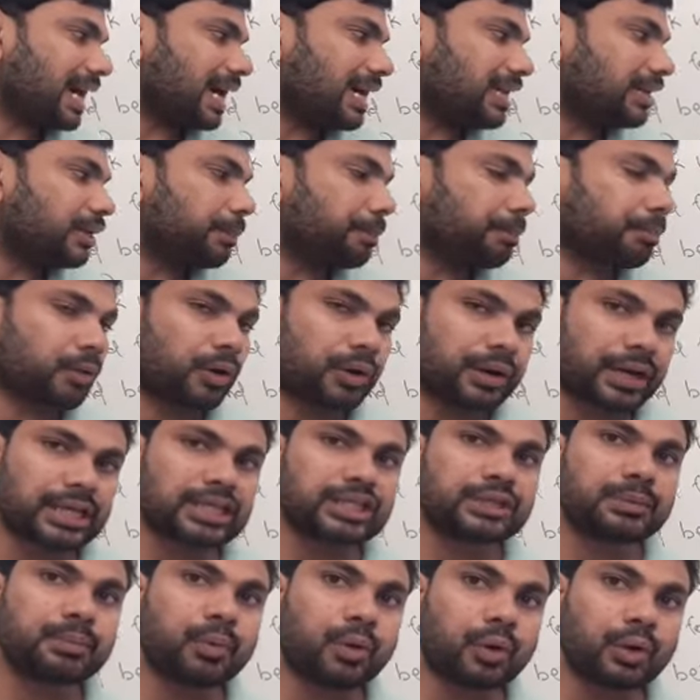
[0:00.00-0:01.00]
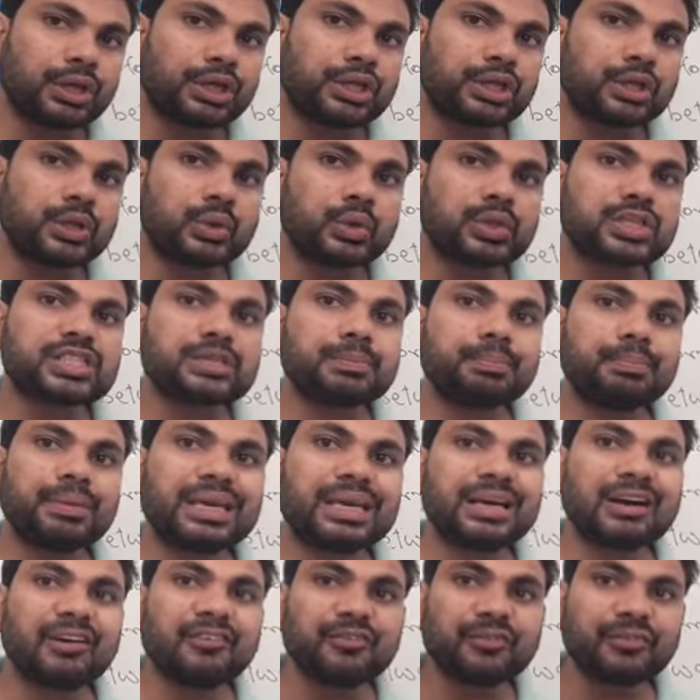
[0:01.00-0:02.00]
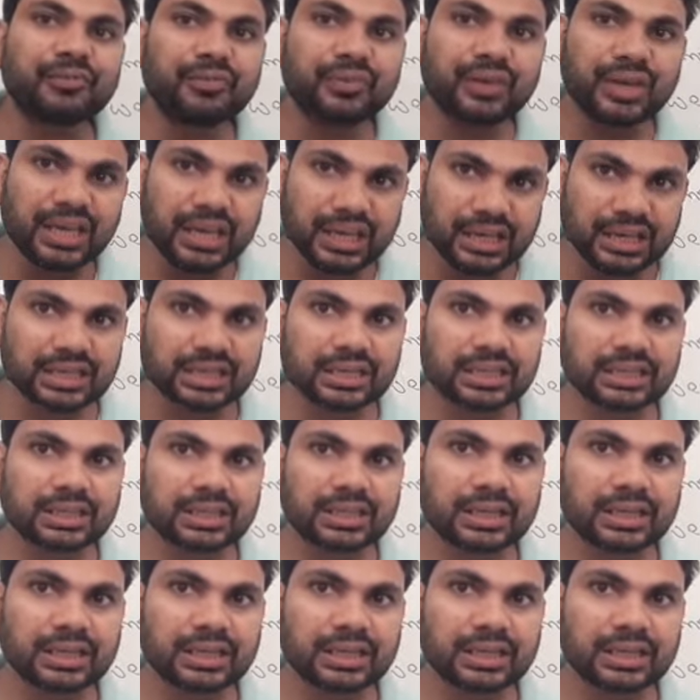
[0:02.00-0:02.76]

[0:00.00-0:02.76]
and product molecules become weak.